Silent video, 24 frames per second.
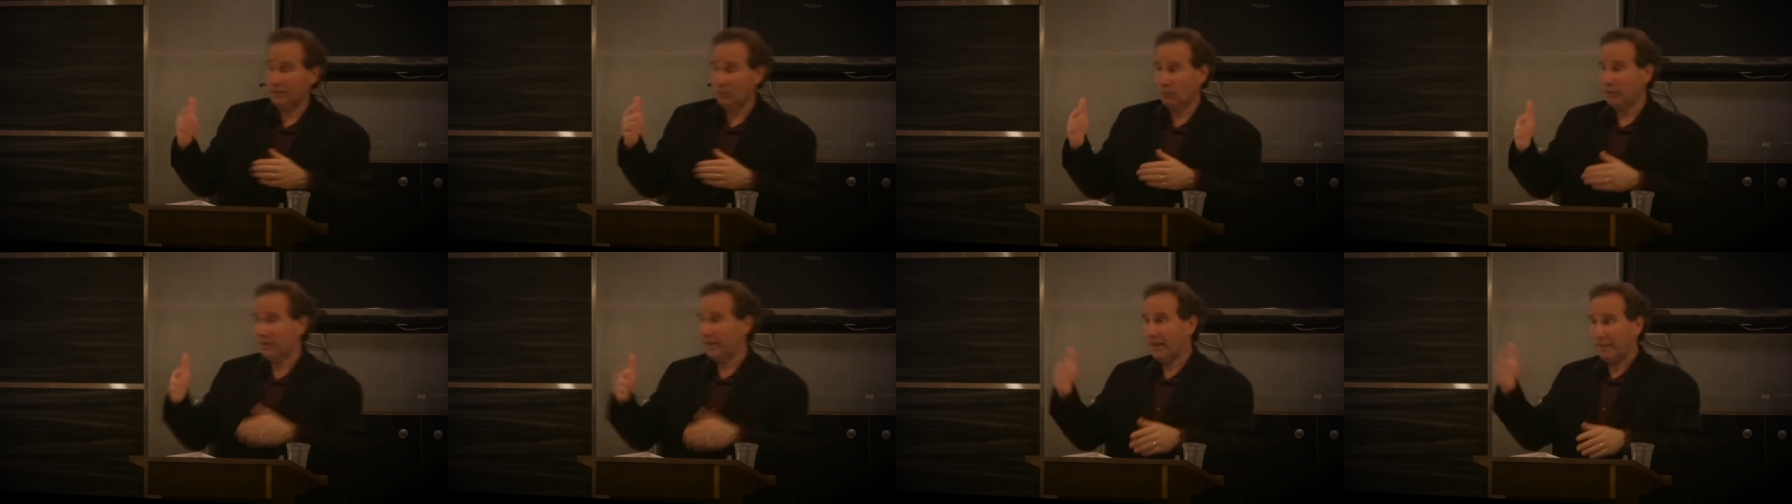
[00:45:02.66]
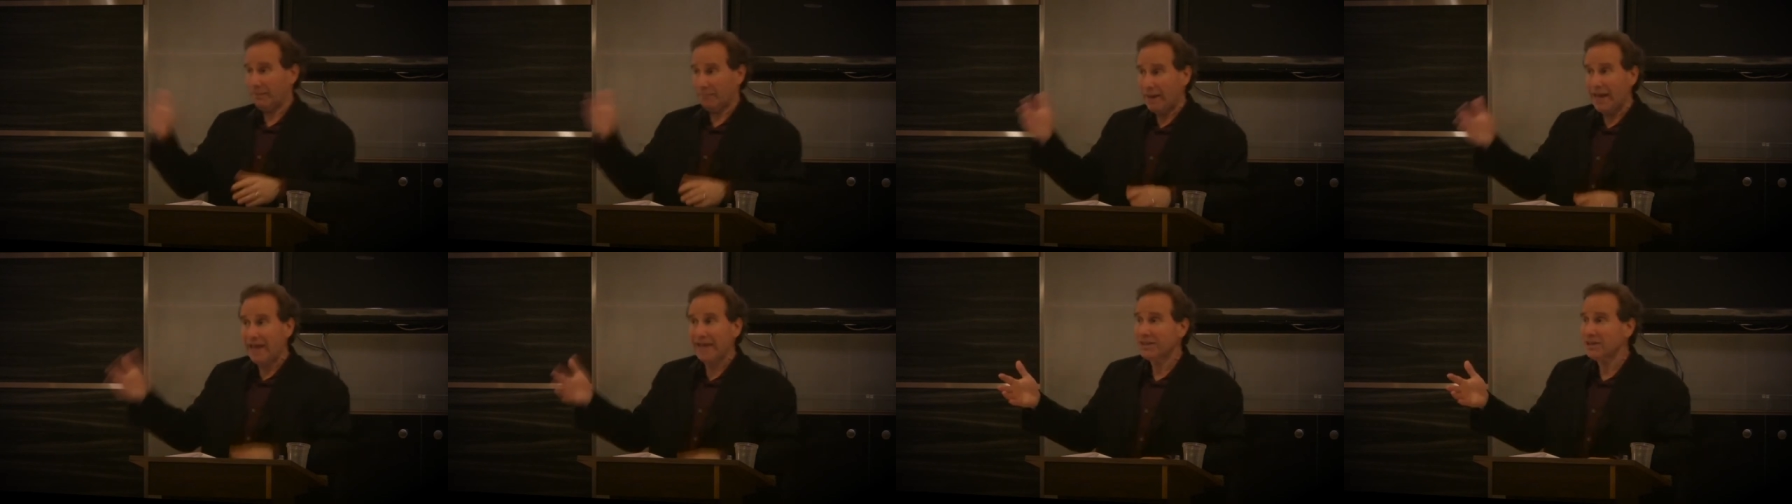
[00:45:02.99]
when
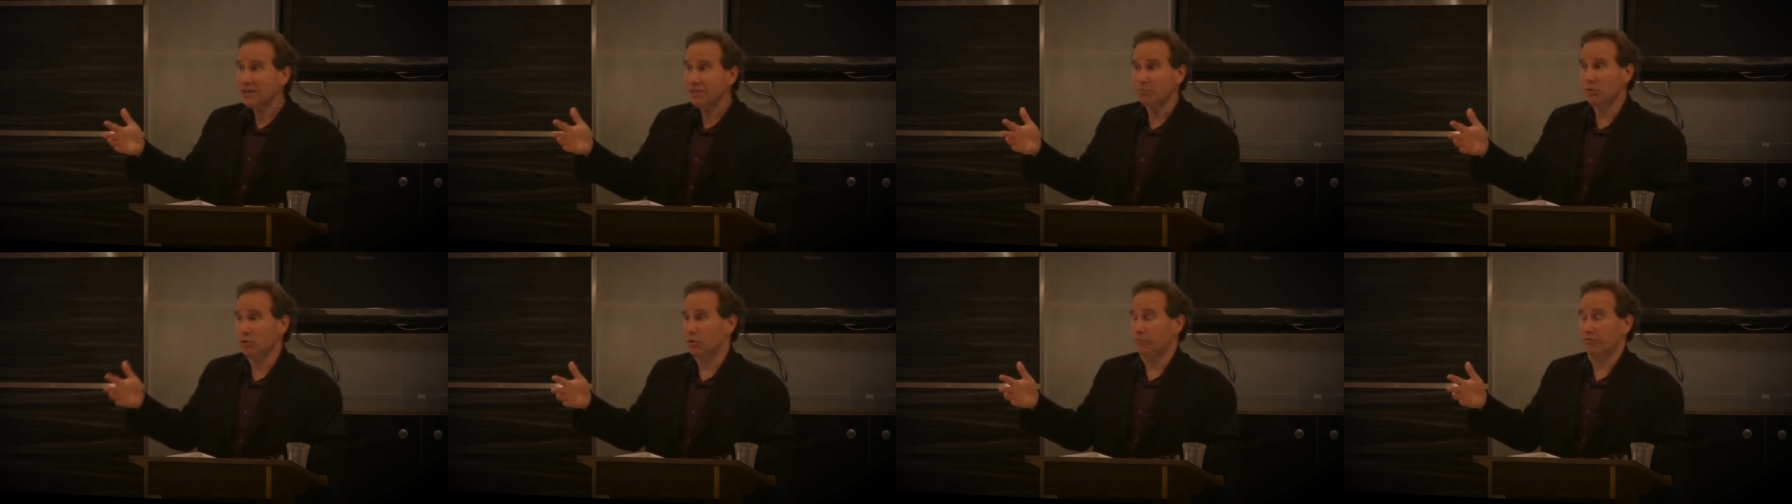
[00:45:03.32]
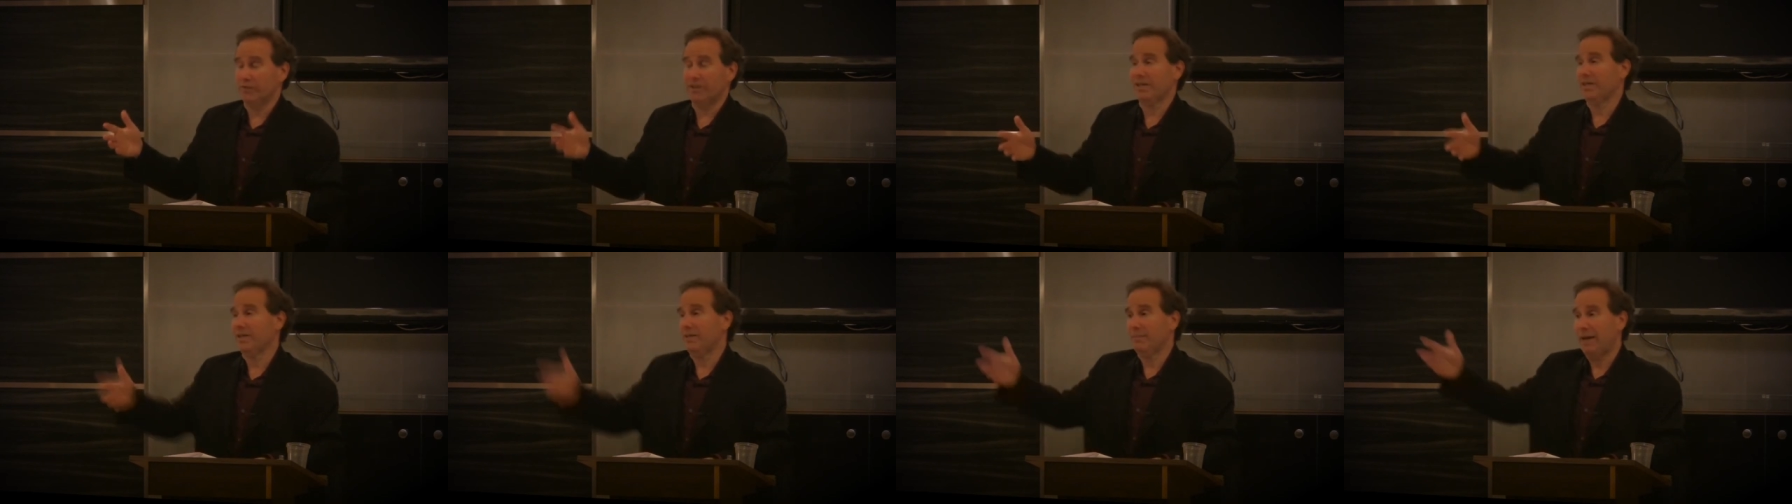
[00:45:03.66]
they make the
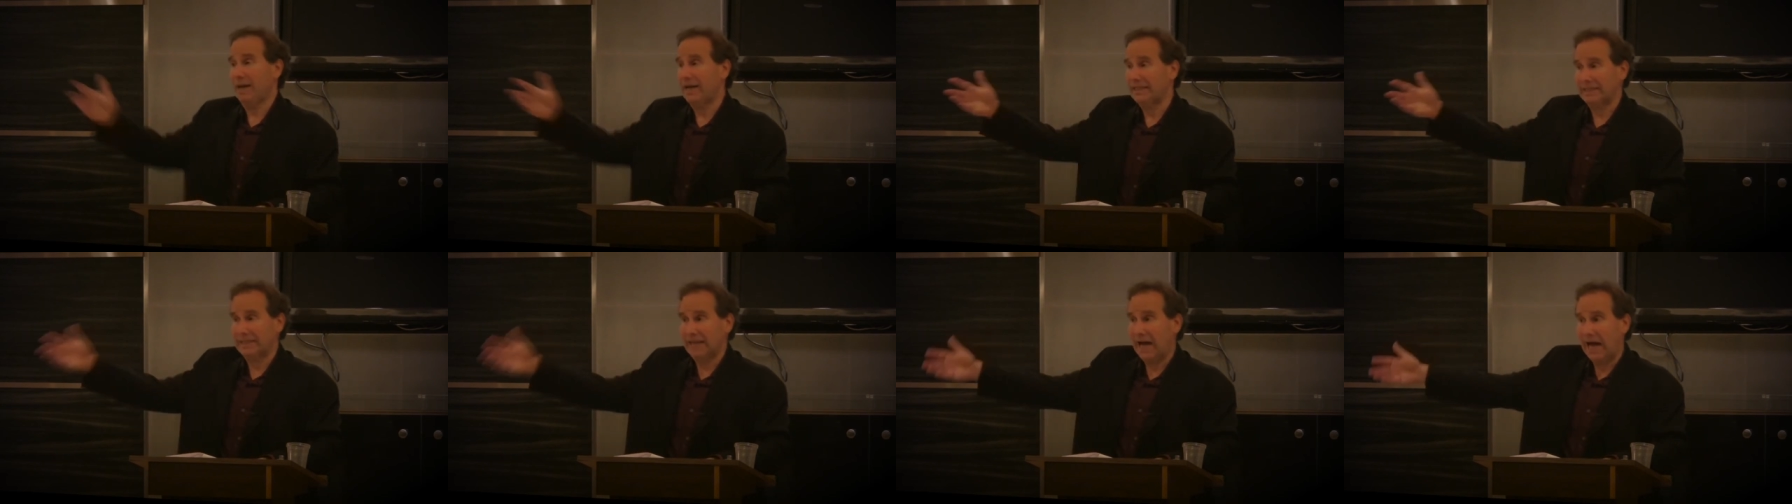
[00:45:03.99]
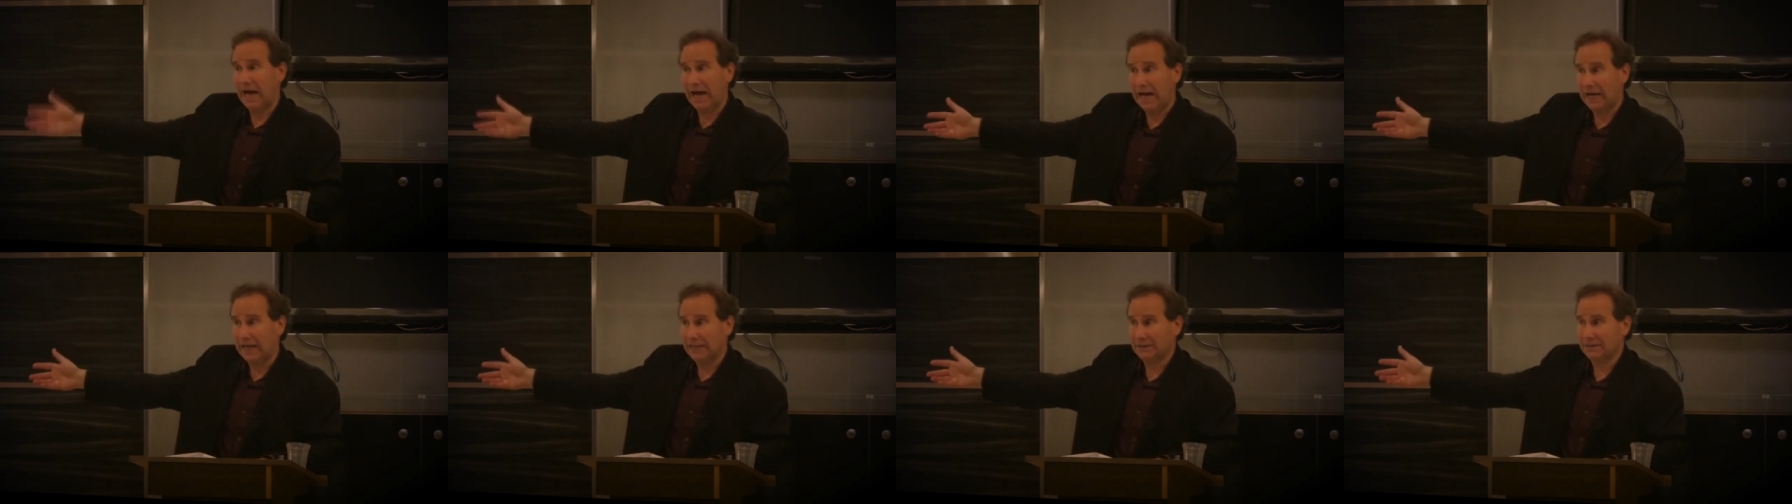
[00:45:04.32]
movie, they may
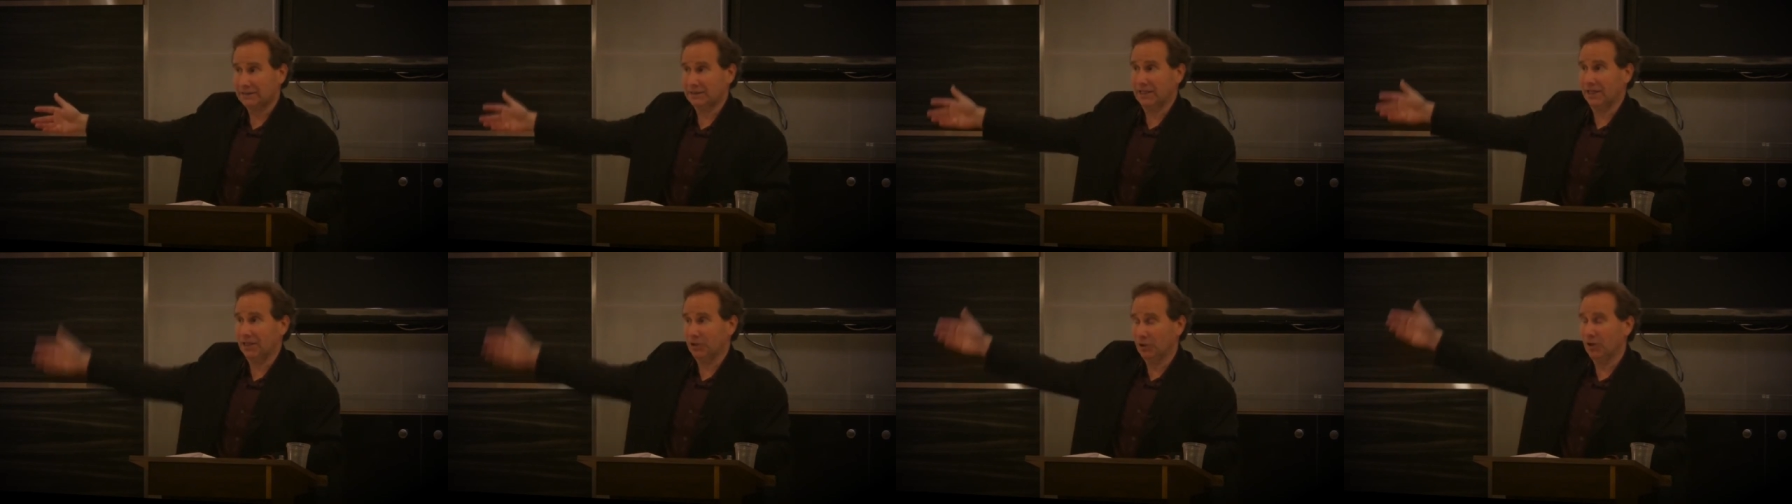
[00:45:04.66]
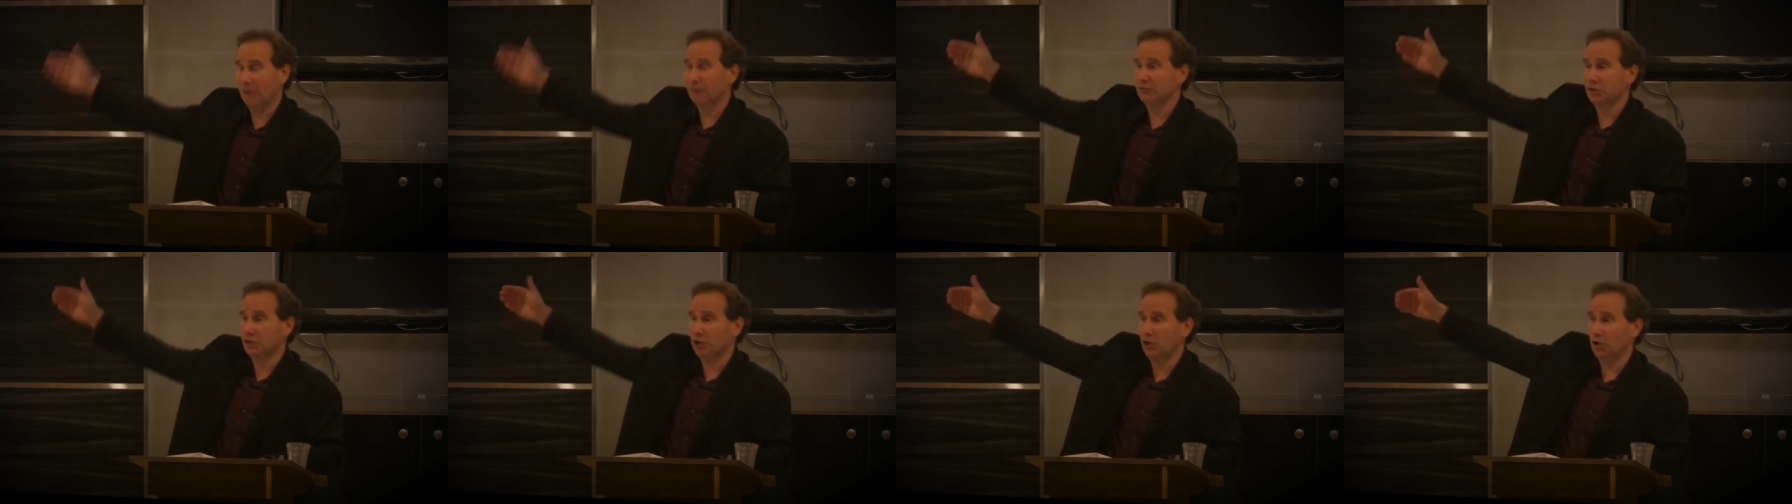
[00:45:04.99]
not. Now,
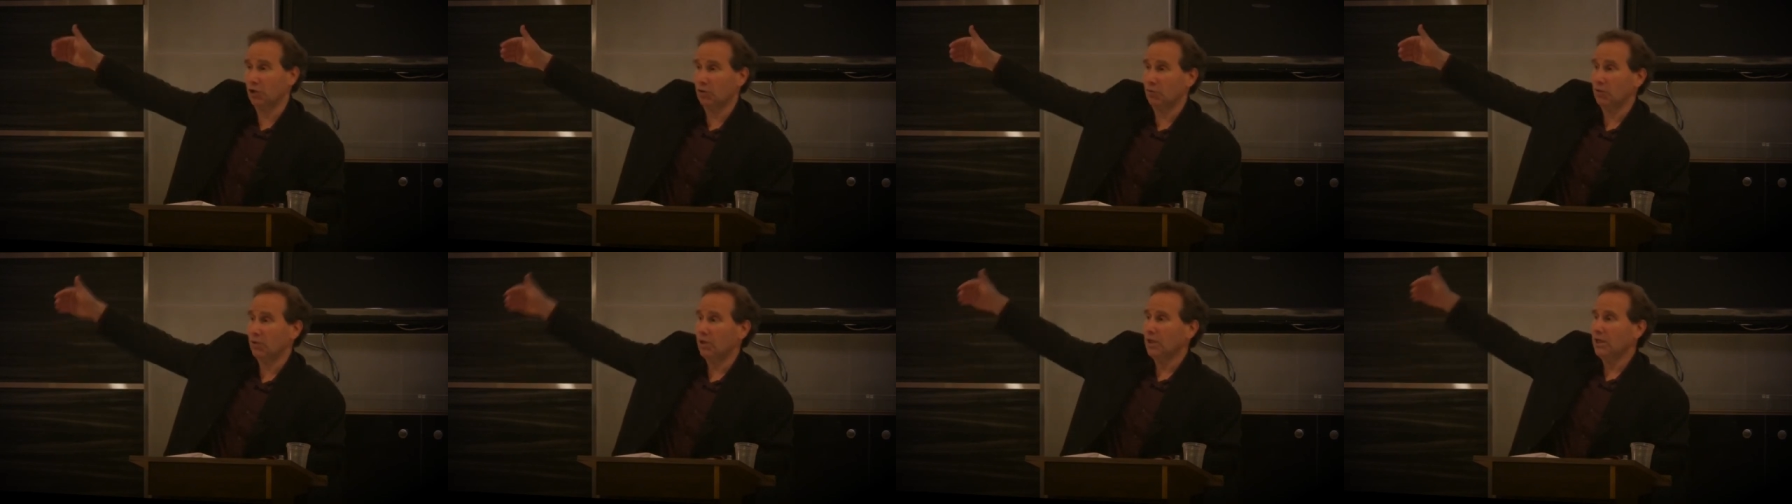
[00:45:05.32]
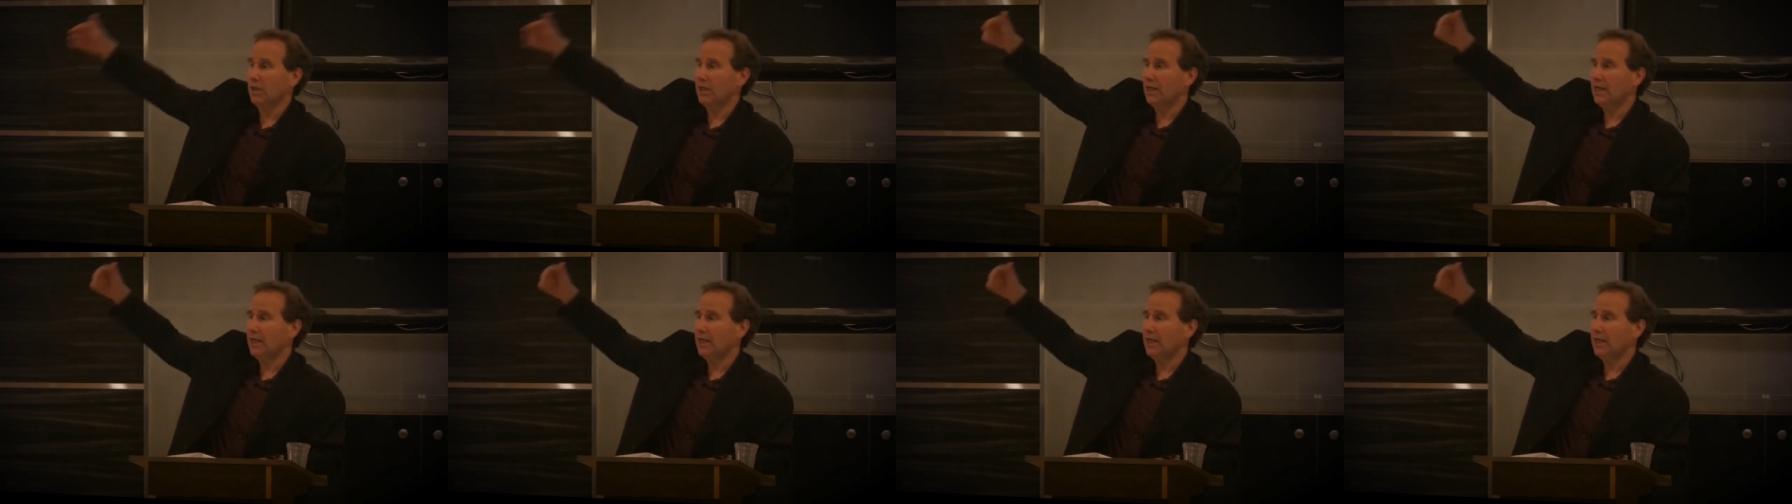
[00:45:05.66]
you have to go,